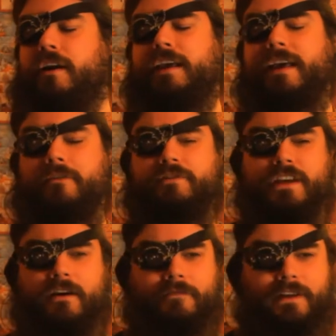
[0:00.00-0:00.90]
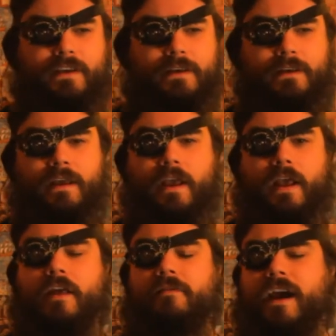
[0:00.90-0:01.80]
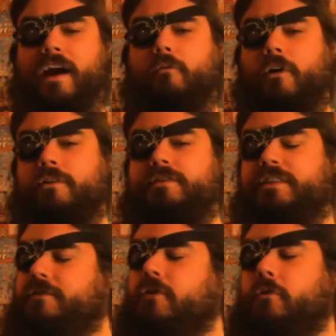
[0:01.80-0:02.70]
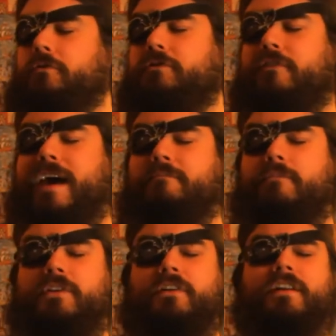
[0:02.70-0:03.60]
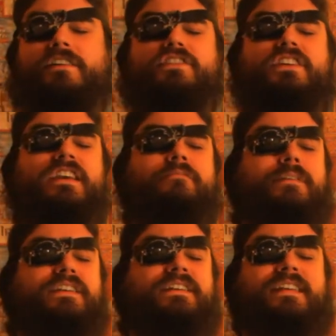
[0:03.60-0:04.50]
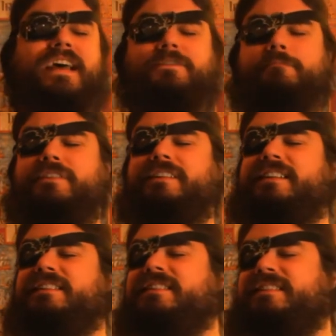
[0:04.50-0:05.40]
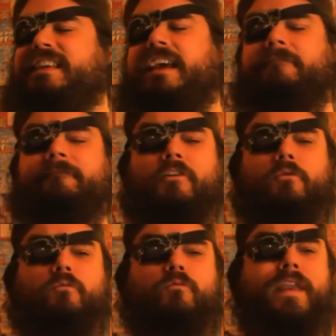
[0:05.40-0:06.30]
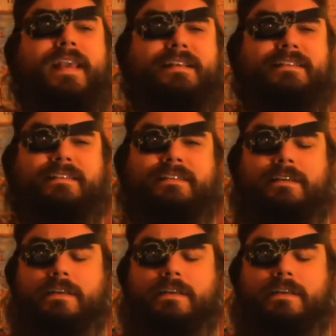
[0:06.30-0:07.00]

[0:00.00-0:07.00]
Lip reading: in County Offaly, there was an old grandmother and she had been desperately sick for weeks.